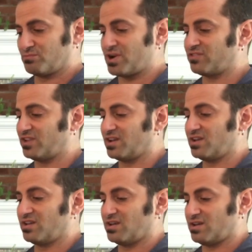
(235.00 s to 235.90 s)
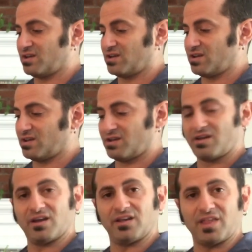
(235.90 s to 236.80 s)
Pressing,
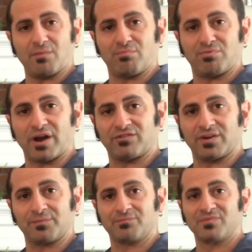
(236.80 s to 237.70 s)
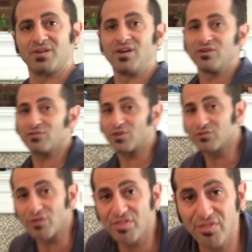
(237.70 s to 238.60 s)
and then pressing. So
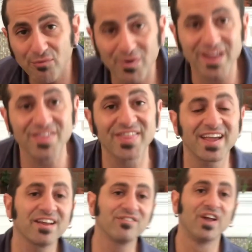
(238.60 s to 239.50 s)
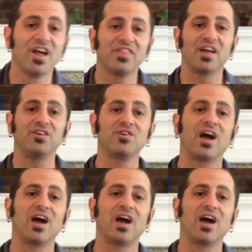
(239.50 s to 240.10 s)
those are three things that you